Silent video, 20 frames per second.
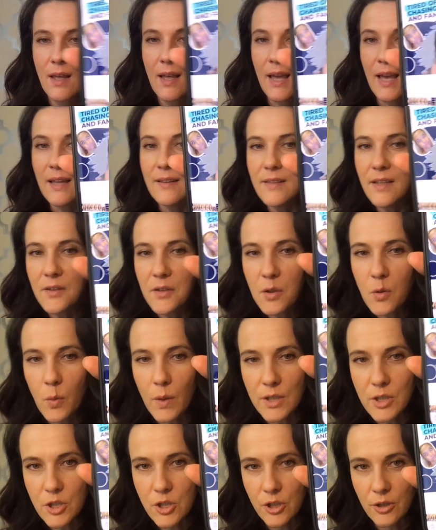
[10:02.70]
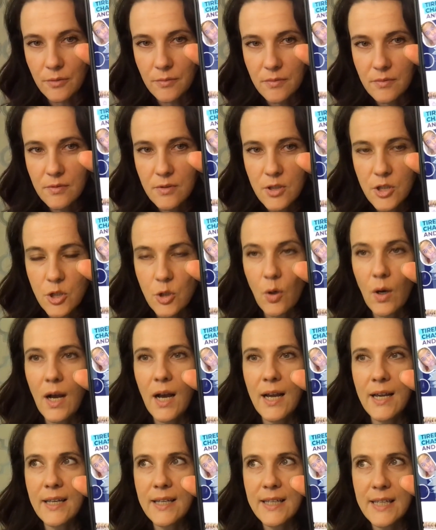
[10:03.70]
another question. So
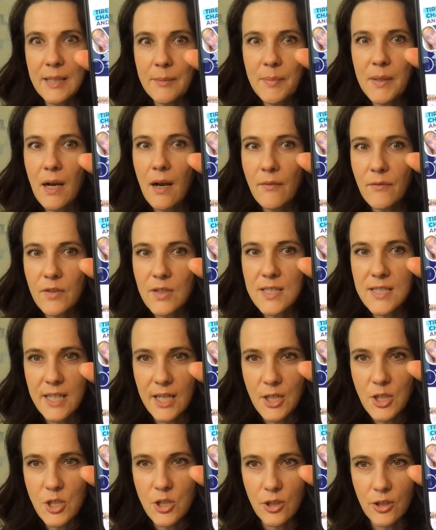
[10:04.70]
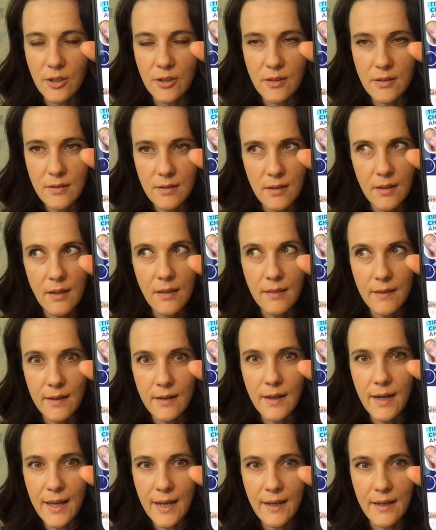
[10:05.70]
I keep conversation in their
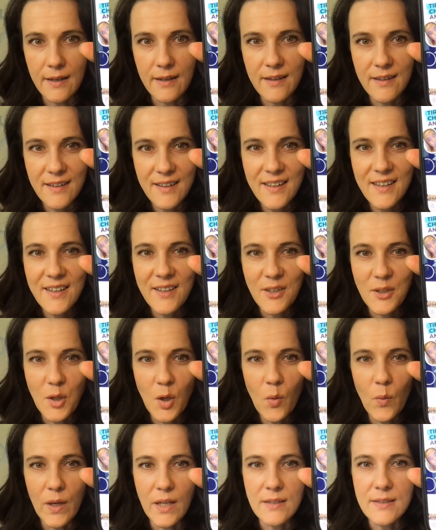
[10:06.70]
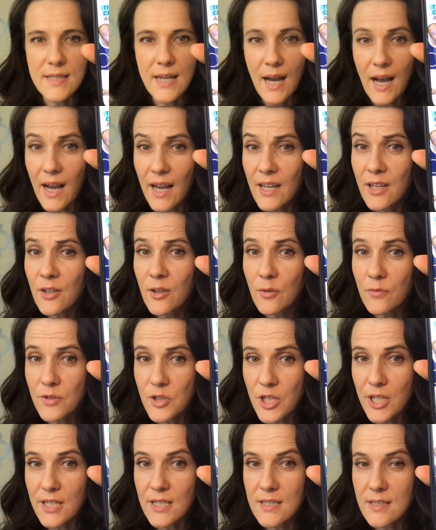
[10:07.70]
head going, tired of
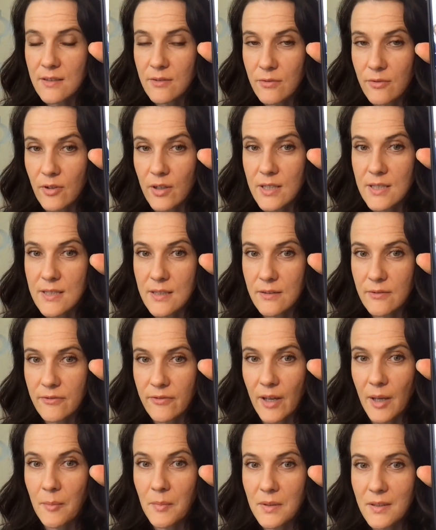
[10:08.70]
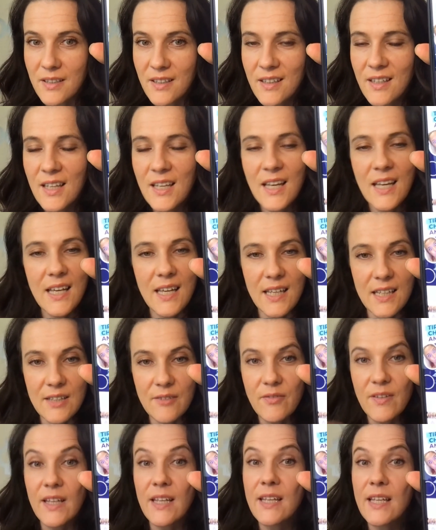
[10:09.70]
chasing friends and family. And if
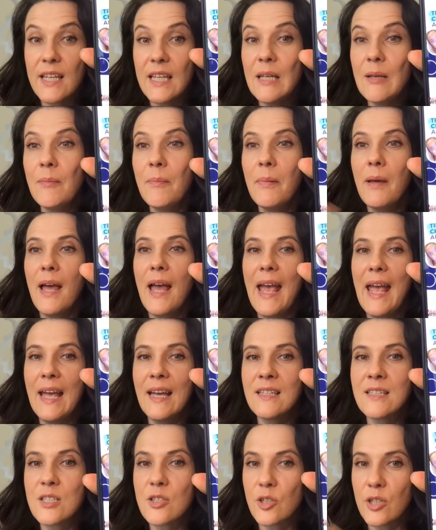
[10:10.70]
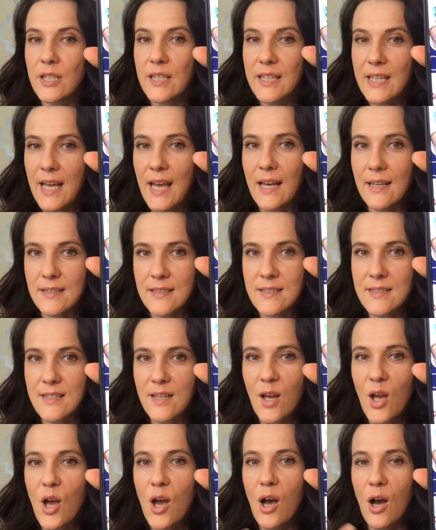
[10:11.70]
they keep answering yes
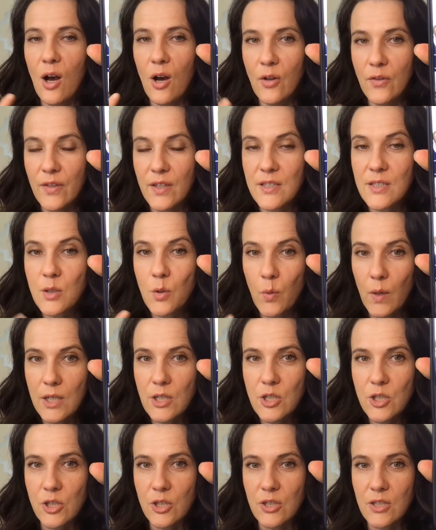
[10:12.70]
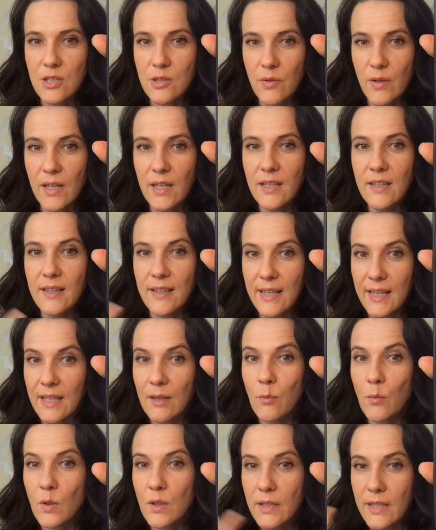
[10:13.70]
on these questions, right, they
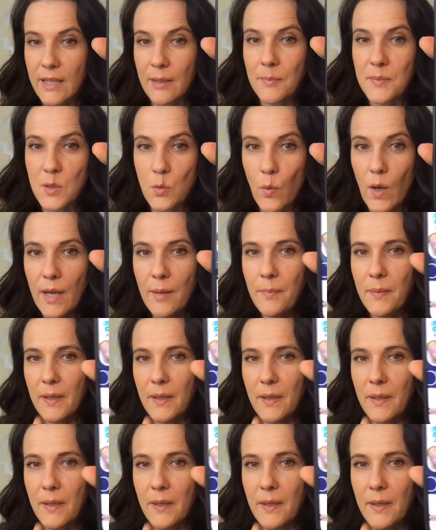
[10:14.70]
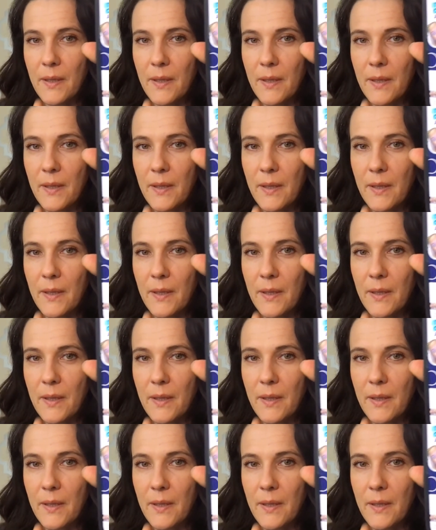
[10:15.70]
will keep swiping. So the
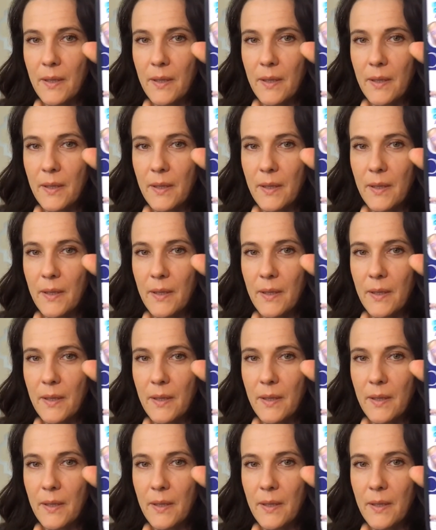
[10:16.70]
next will be